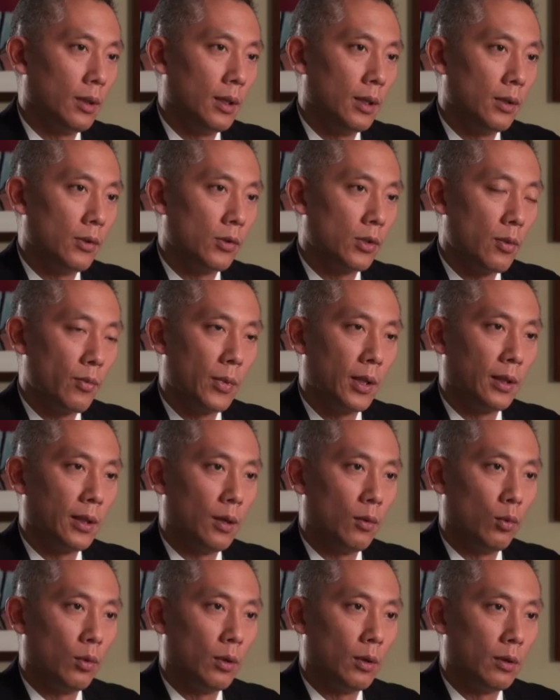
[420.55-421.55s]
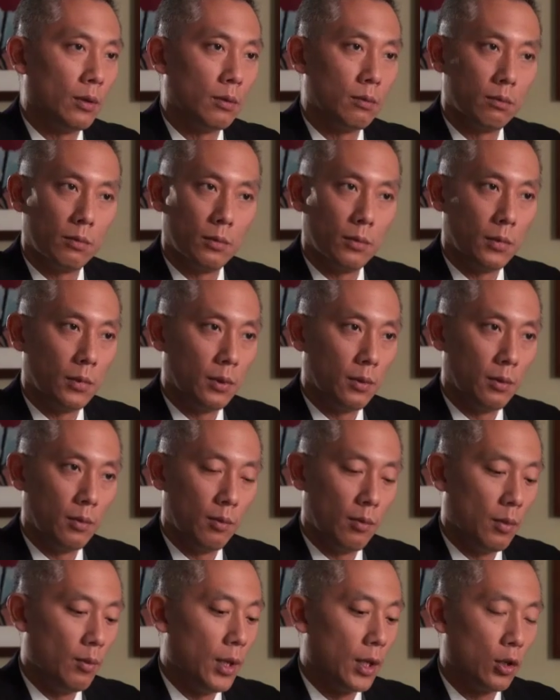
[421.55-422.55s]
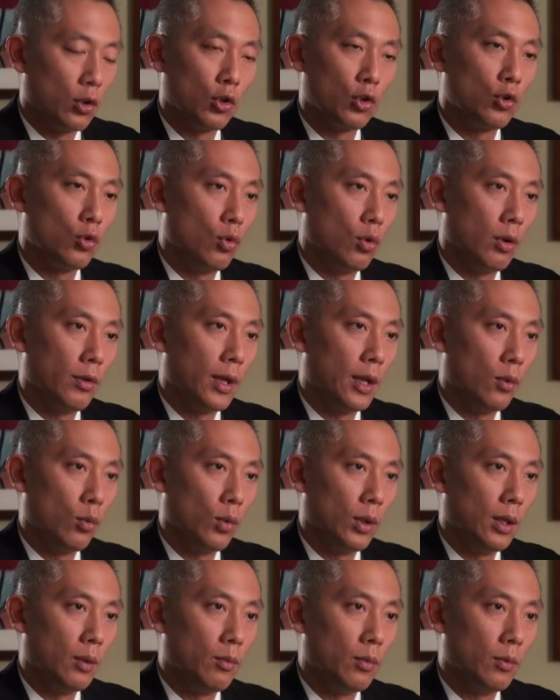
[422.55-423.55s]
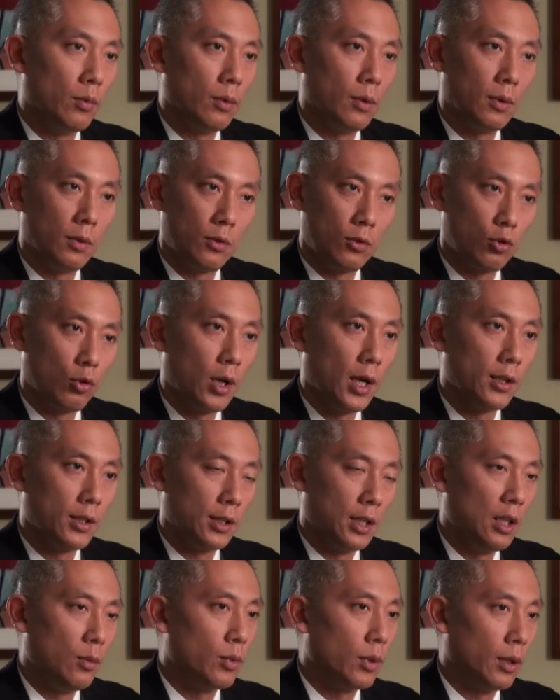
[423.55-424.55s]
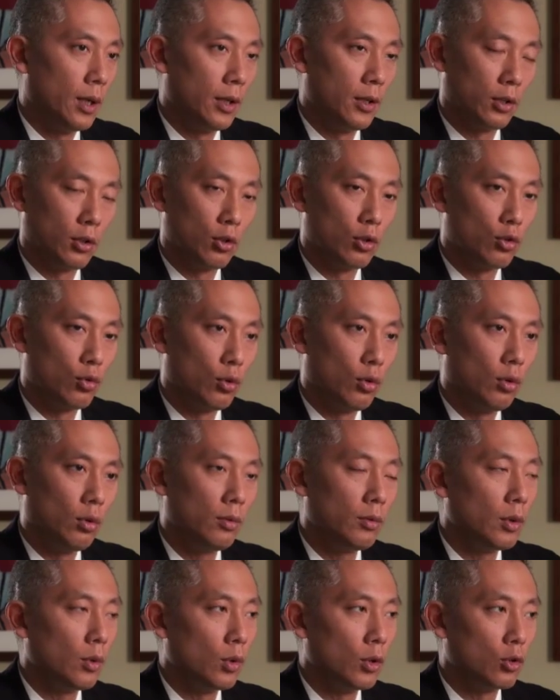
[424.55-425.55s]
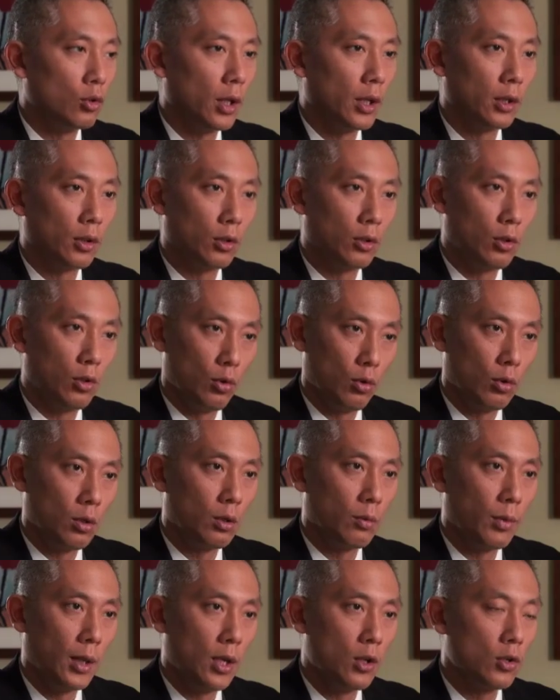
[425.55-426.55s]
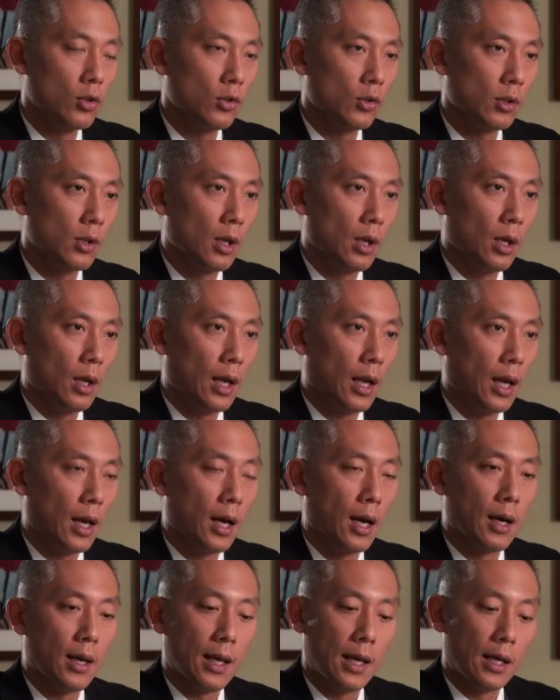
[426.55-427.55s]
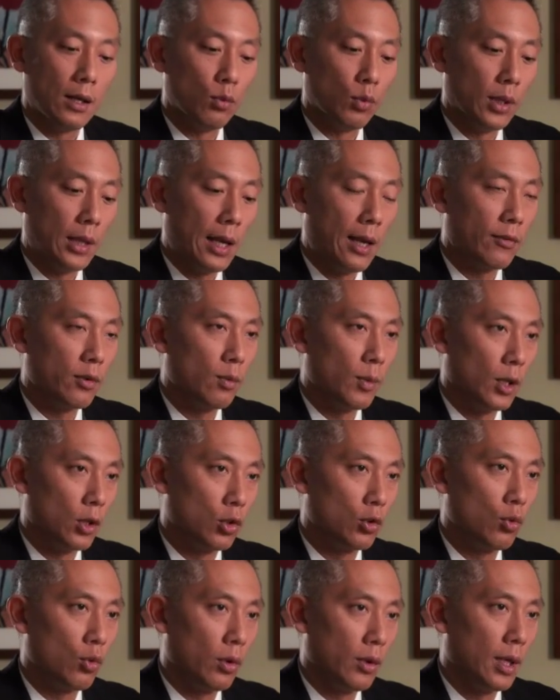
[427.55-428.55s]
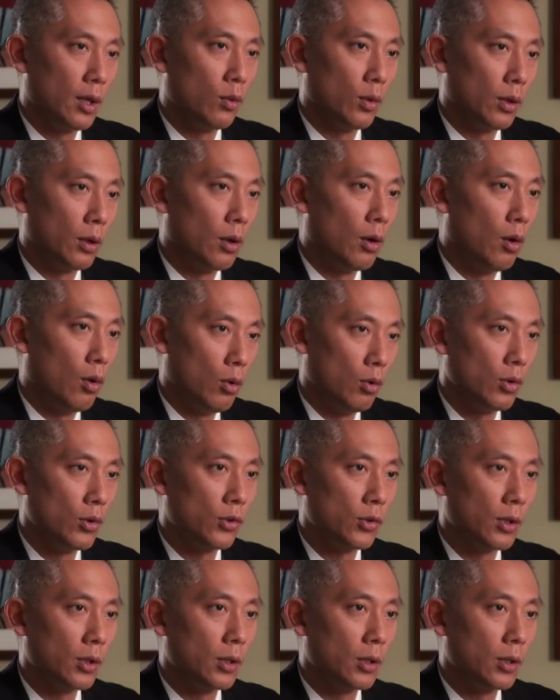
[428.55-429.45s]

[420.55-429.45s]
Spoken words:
is something that we're making sure that we try to keep under control. We try to cure patients, and we have to make sure that we are always